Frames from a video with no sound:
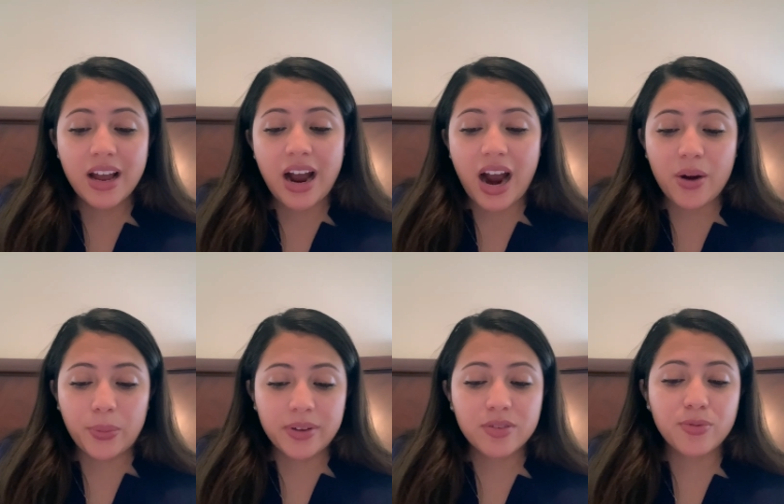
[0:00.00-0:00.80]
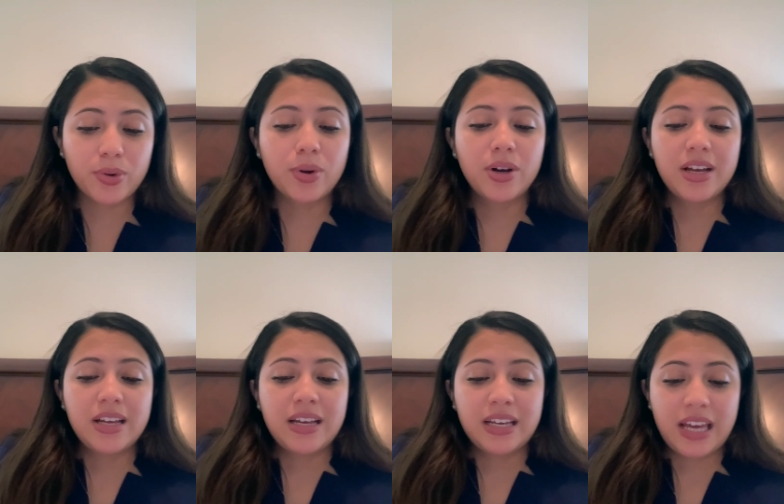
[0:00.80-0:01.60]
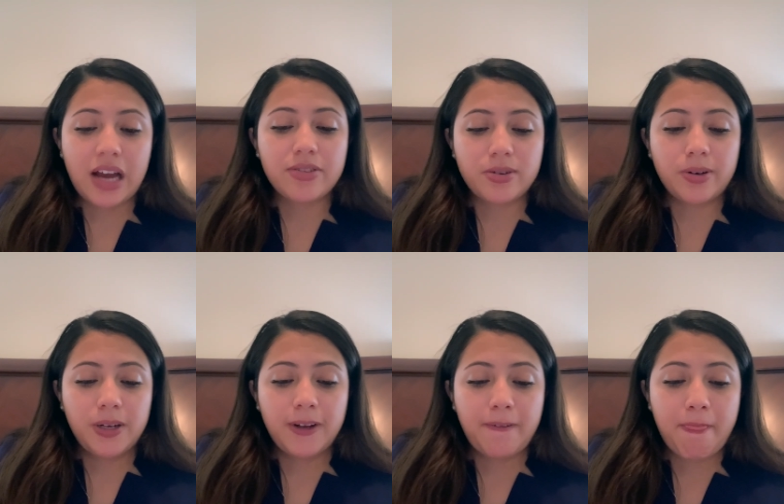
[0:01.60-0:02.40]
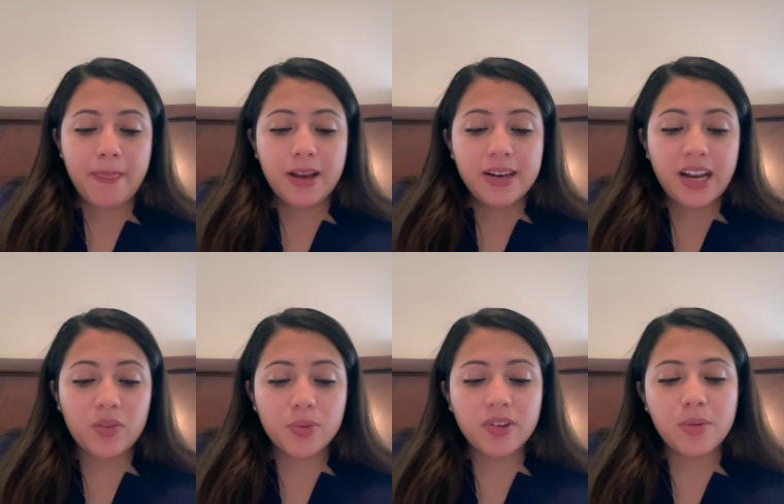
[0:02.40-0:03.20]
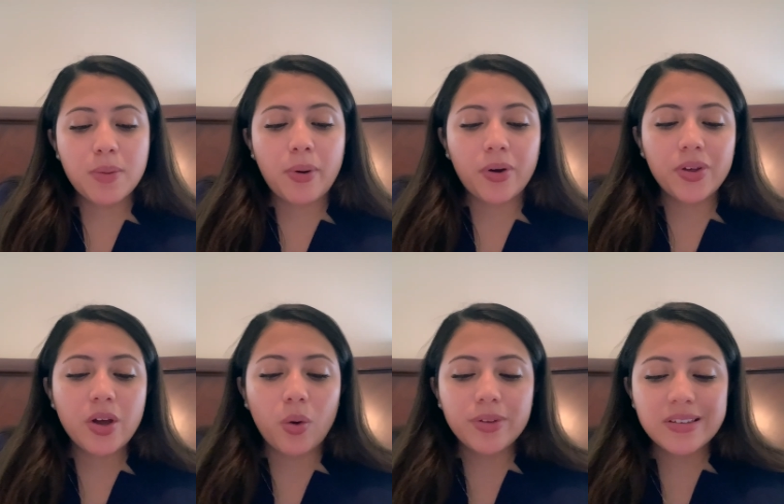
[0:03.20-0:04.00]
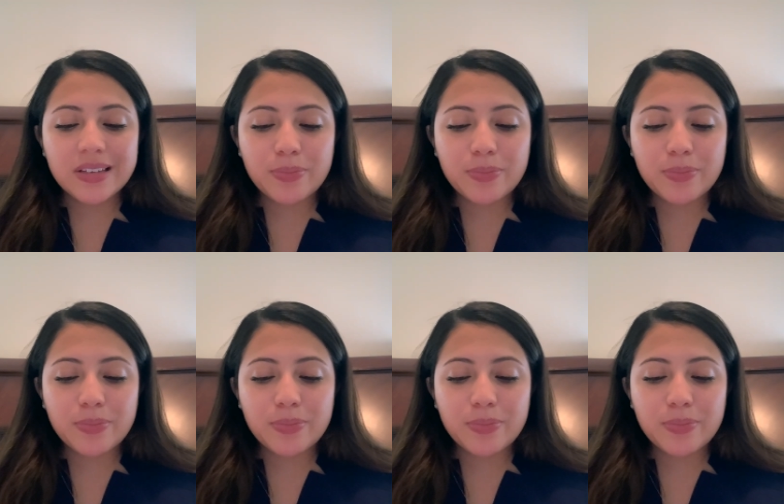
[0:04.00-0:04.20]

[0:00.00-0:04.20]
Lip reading: high risk for cancer. Next one's going to be berylliosis.